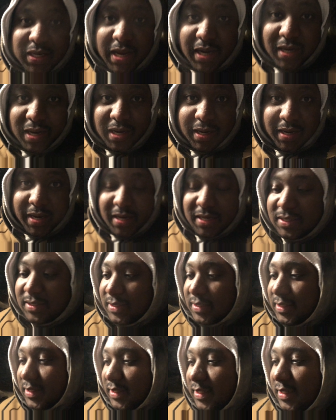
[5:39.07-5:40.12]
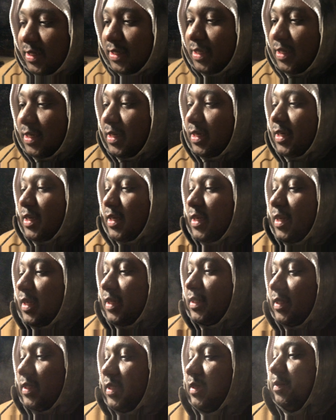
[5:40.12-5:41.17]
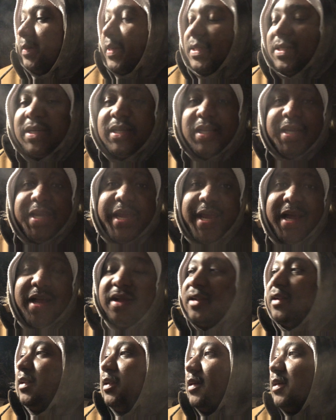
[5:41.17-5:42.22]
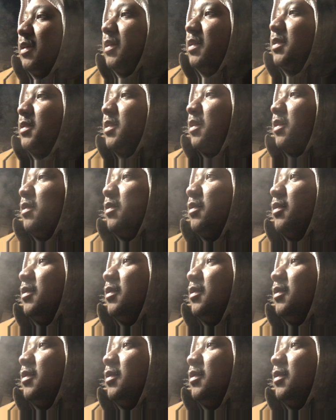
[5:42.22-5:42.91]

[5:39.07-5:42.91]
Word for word: like, I guess. It's basically hell, so...